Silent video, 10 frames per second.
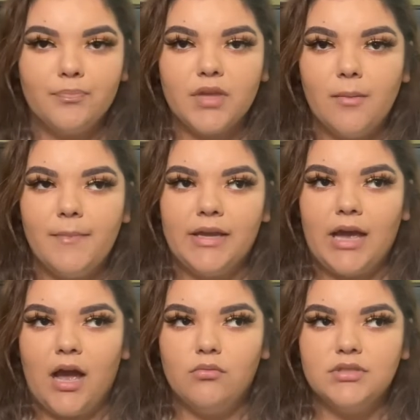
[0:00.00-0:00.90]
But
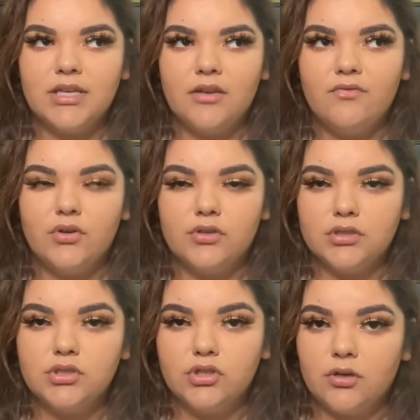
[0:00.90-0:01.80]
yeah, I would say if
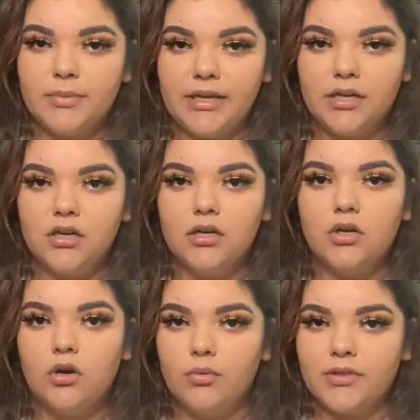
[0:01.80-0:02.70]
you're a beginner,
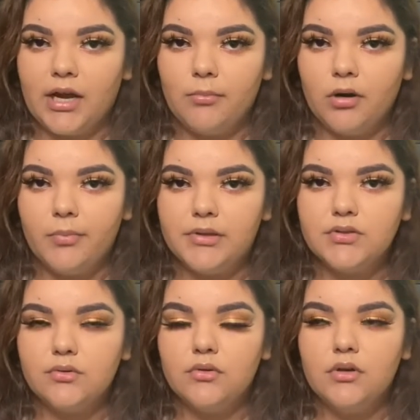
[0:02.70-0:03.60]
go with the eyebrow
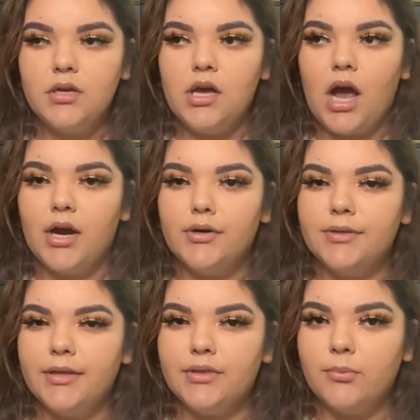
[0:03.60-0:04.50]
pencil. I heard
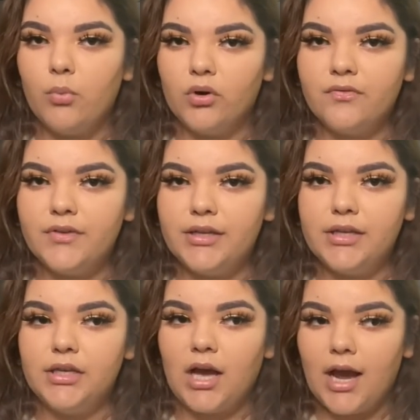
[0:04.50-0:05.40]
that the
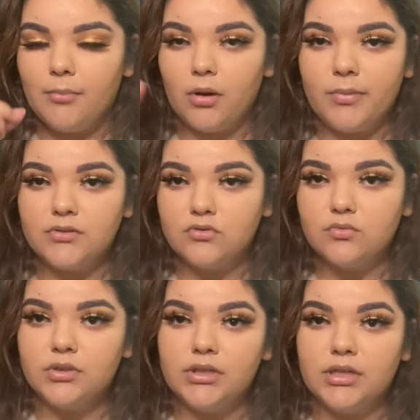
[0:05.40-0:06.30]
Morphe eyebrow pencil is
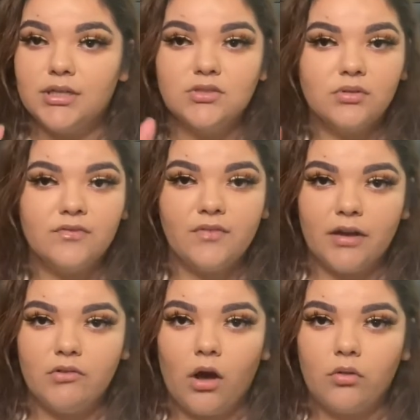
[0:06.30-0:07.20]
really good. It's only
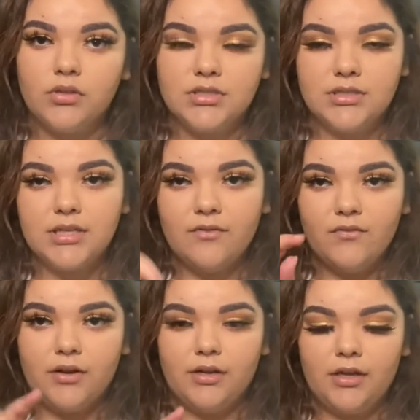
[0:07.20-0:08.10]
$5 and it's like
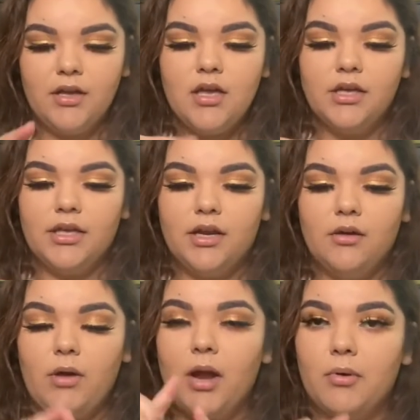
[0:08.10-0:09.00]
get
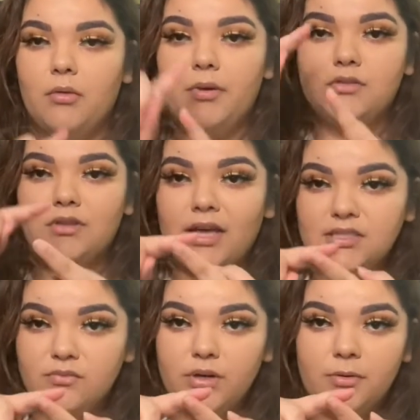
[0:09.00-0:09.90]
an eyebrow pencil that has
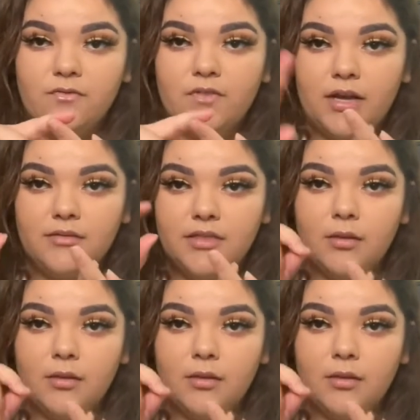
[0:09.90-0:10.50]
a very fine tip